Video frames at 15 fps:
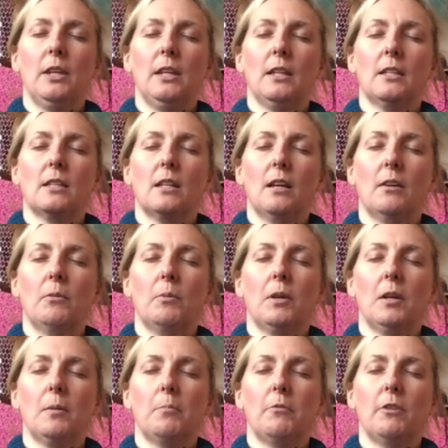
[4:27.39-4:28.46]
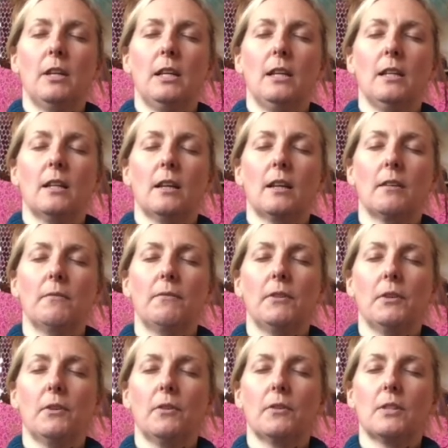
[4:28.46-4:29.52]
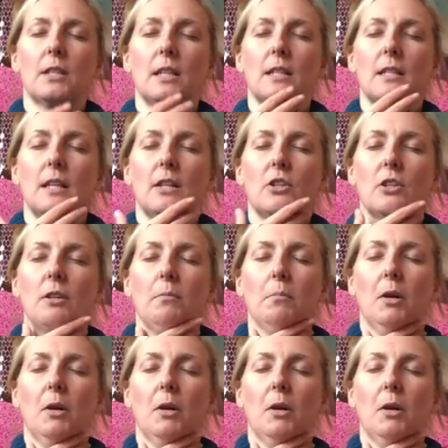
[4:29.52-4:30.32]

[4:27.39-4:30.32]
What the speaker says: So when I breathe, I can feel the sensation in my